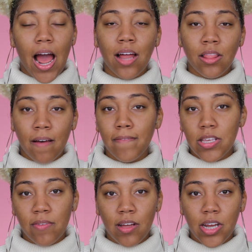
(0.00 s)
I love
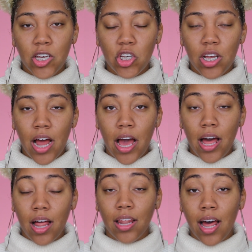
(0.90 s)
this foundation.
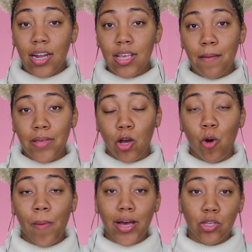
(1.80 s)
A lot of times I
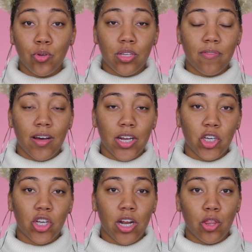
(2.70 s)
go back to use this
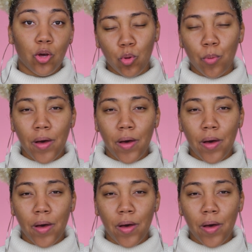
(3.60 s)
foundation in the cooler